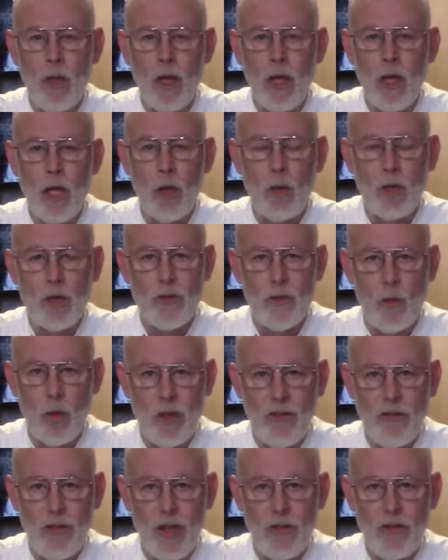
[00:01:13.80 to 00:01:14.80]
It was
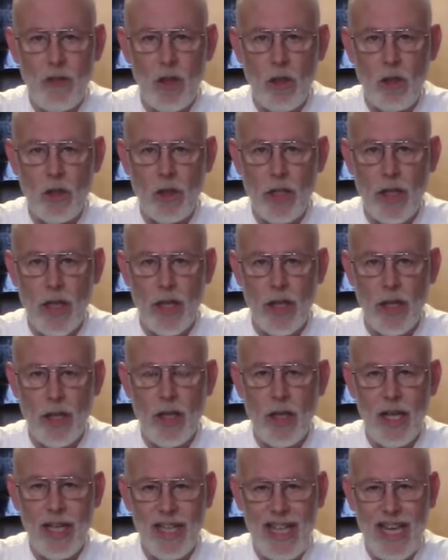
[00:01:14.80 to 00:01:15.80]
$45 a
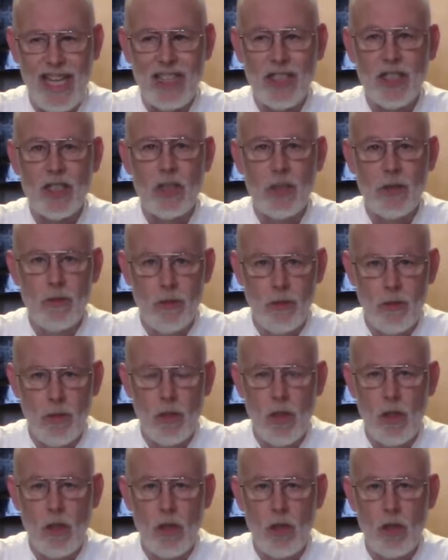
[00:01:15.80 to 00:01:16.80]
head, and that's
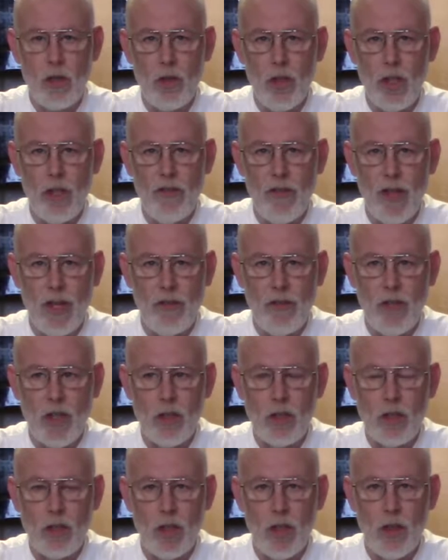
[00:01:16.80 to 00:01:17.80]
35
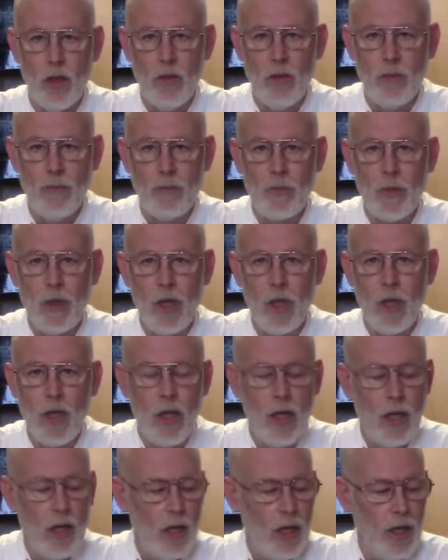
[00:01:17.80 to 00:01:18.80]
years ago.
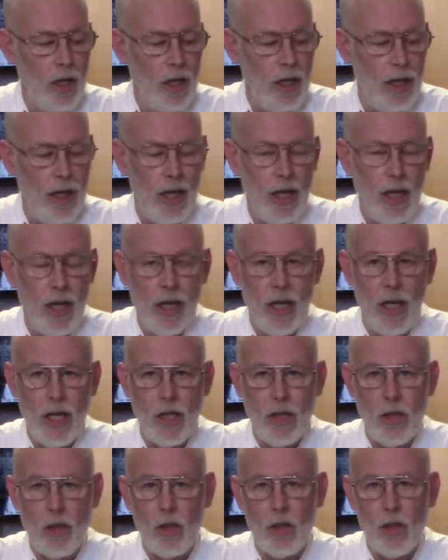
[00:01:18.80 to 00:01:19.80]

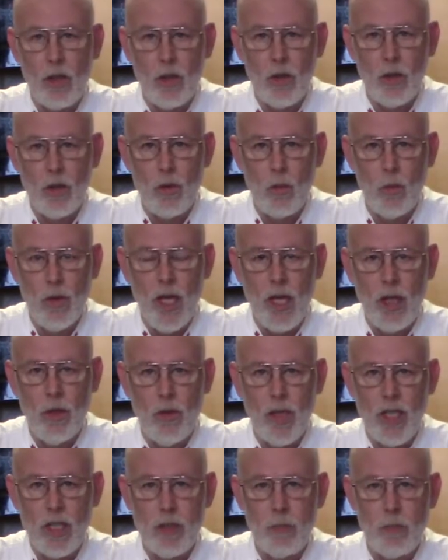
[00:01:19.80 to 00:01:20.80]
And we had a
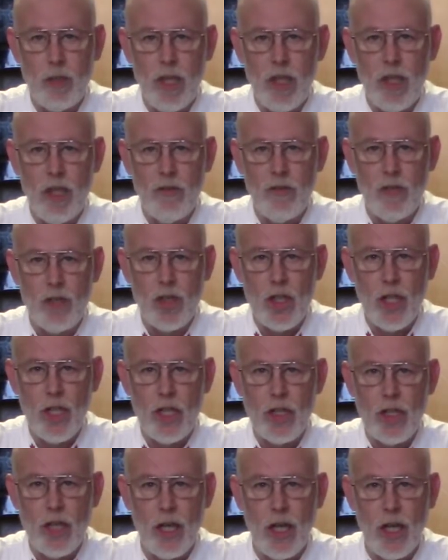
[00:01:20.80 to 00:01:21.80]
recipe for
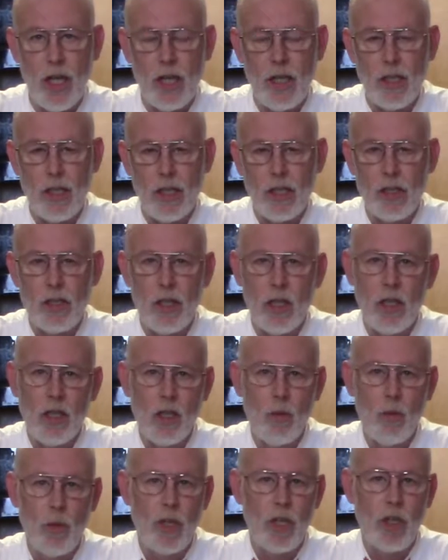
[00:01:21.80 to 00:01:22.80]
cheesecake that
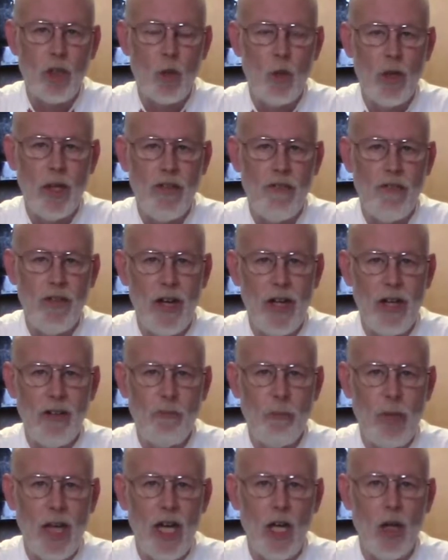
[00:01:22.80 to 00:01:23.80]
started with a
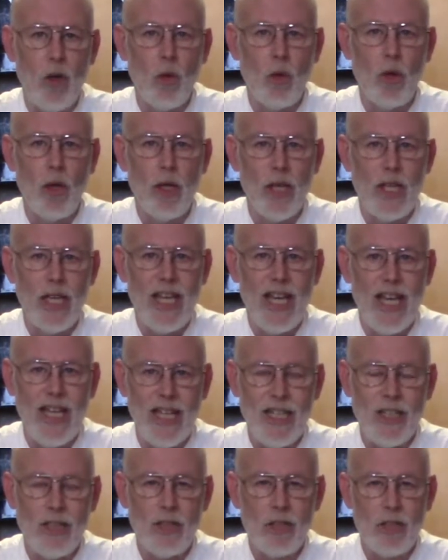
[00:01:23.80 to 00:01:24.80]
25-pound
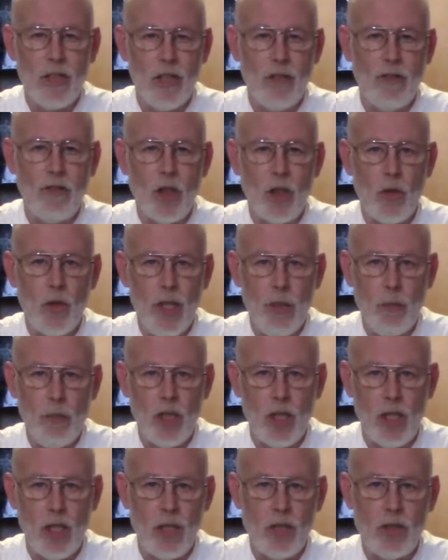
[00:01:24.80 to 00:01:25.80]
case of cream
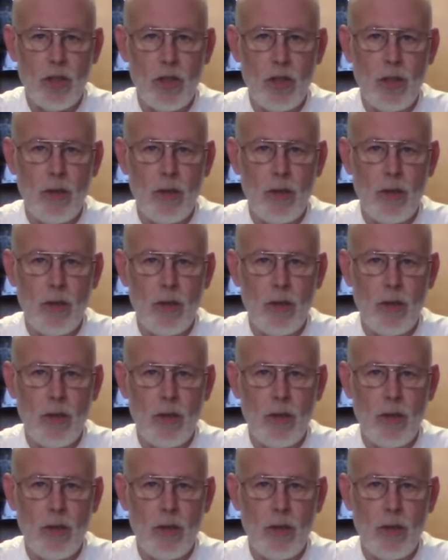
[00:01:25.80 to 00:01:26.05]
cheese.